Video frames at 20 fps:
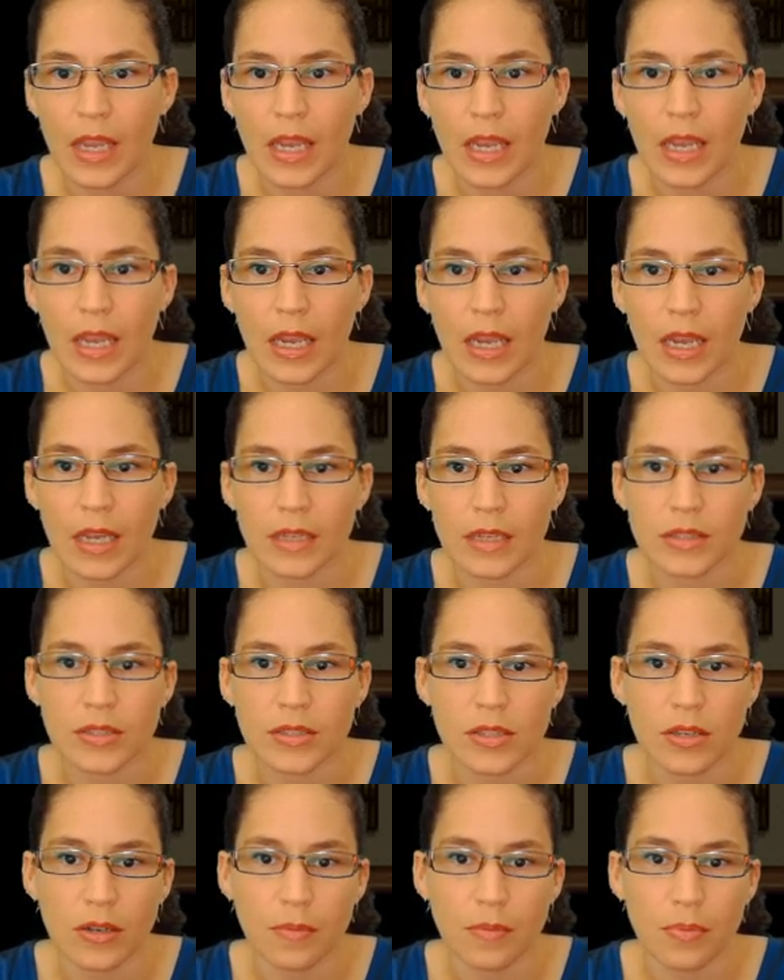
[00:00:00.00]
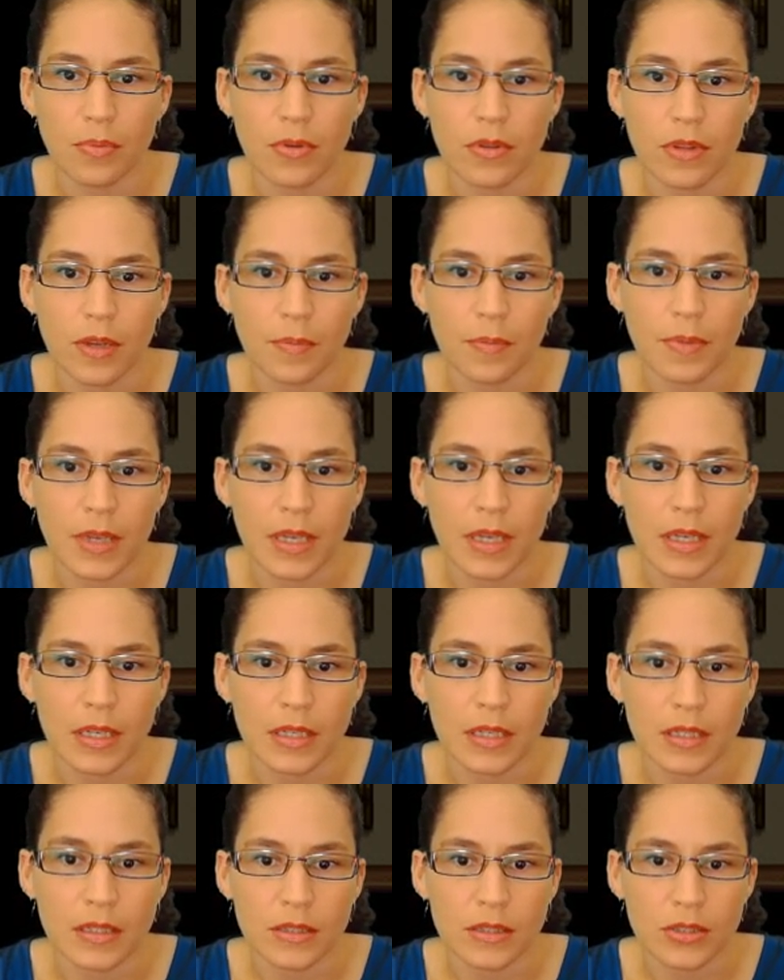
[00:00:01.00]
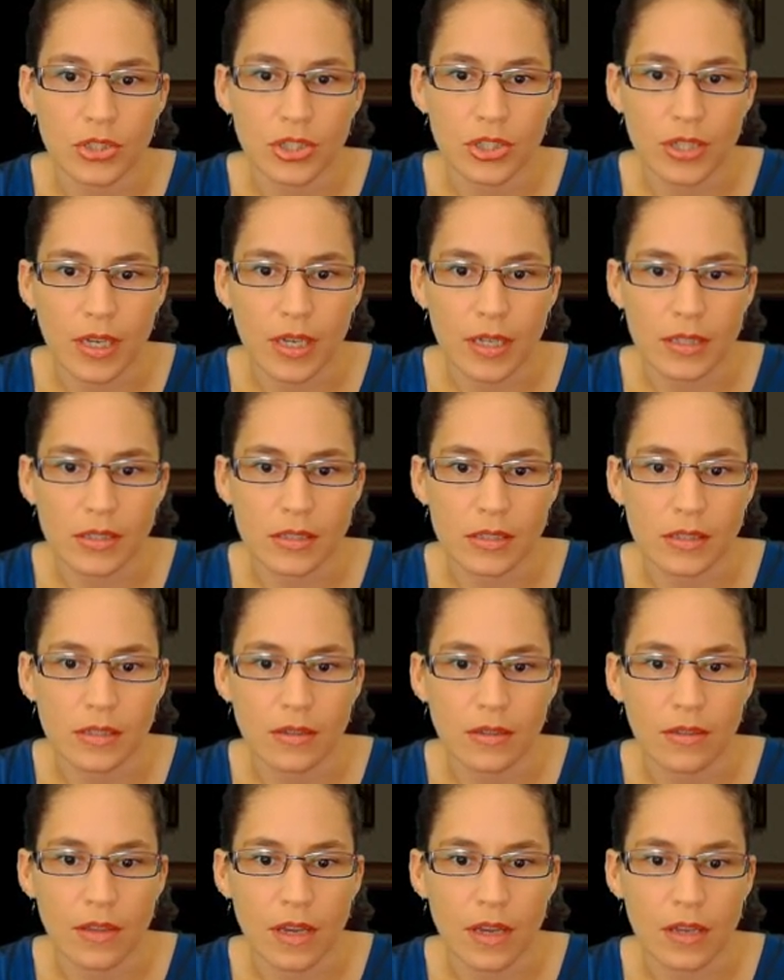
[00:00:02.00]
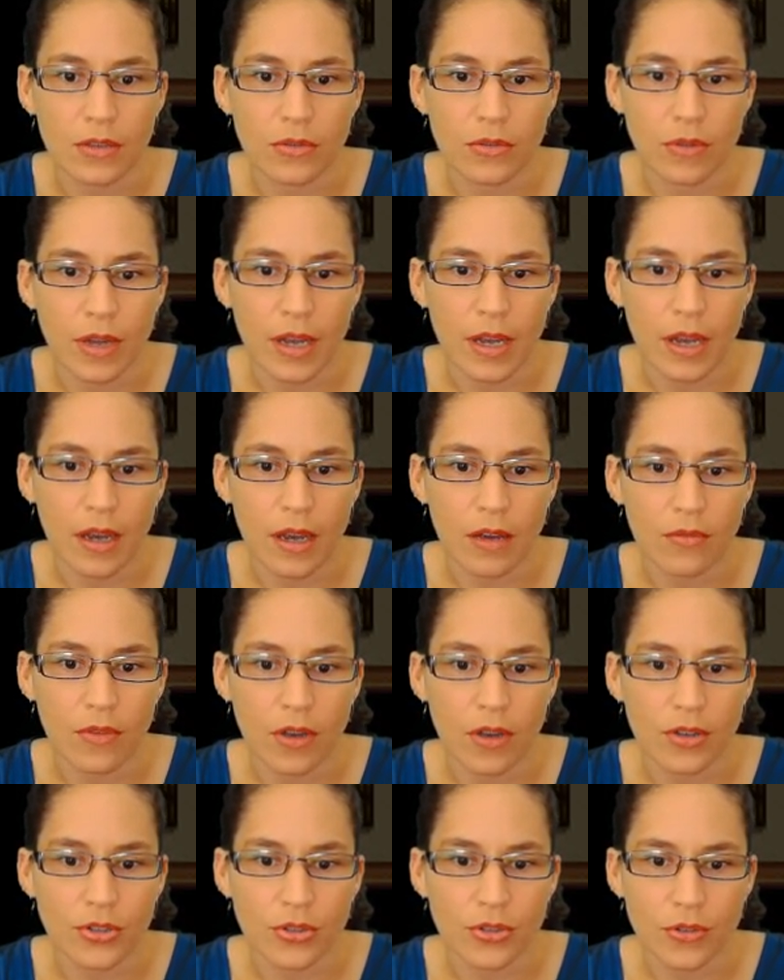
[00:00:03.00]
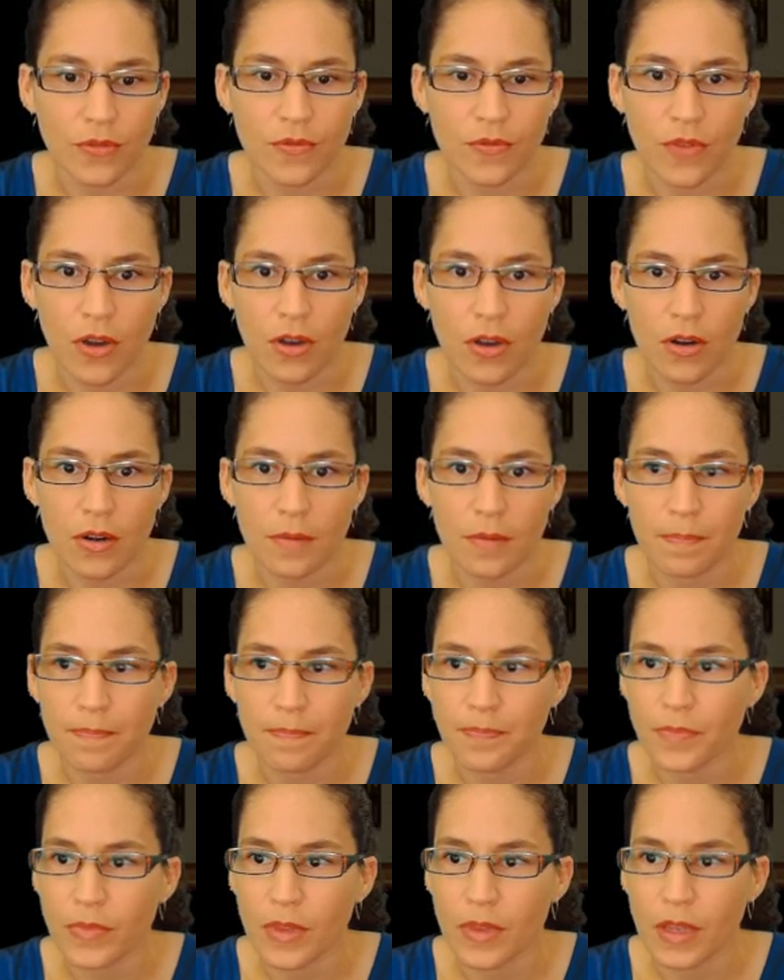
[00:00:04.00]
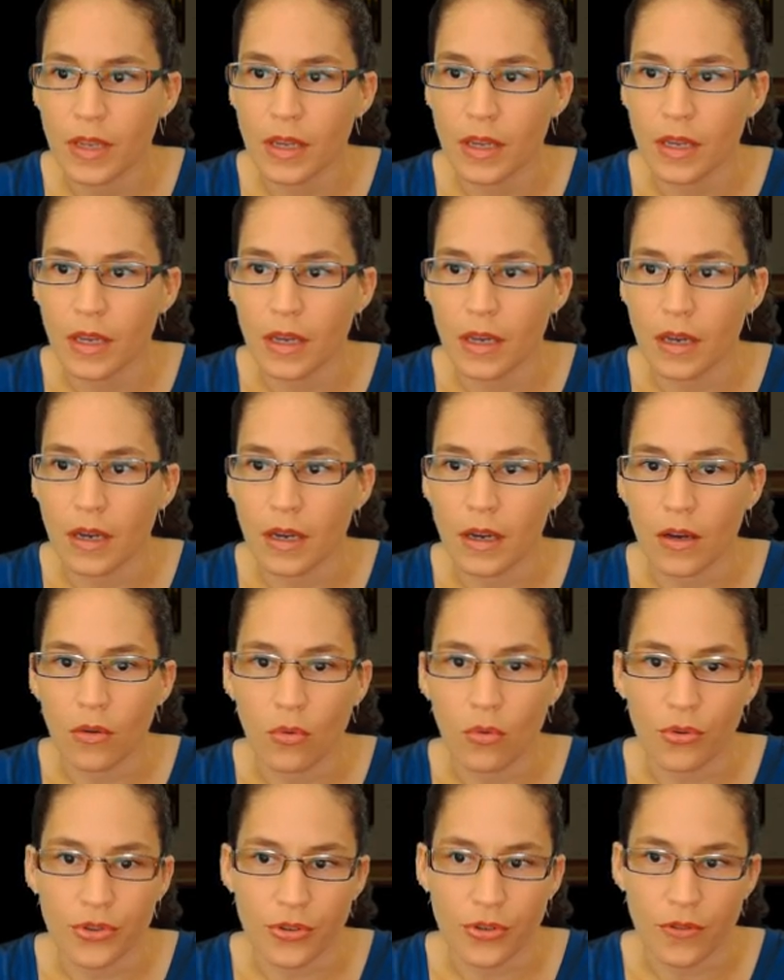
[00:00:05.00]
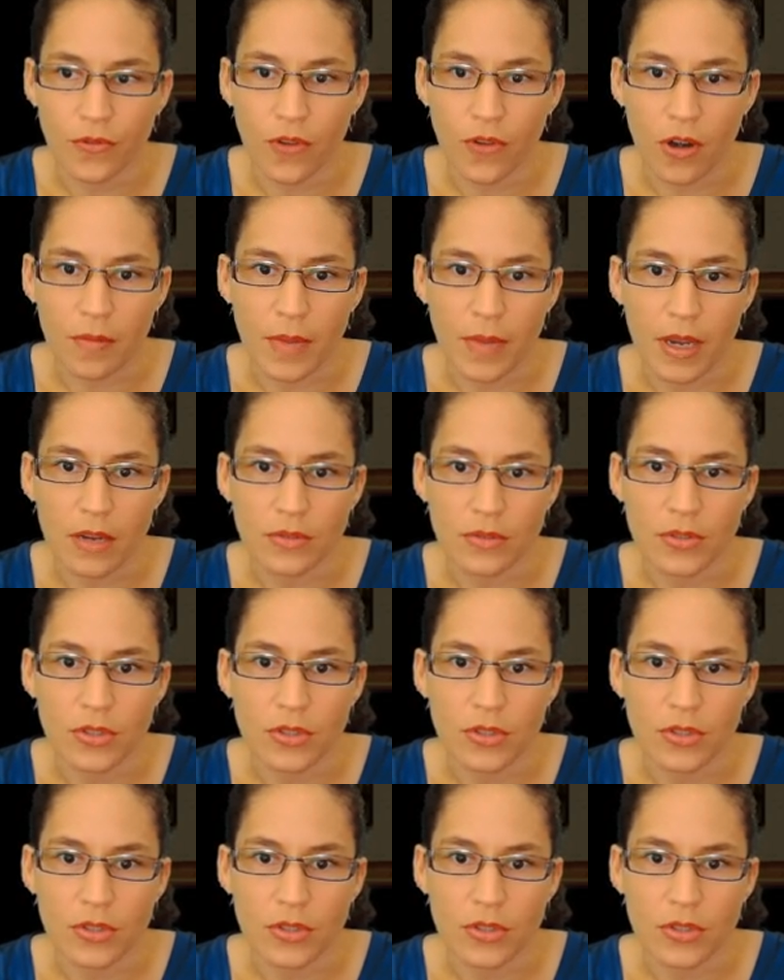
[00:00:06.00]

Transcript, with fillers: and it's going to pull up any chest that you have on your farm uh, or your farmhouse.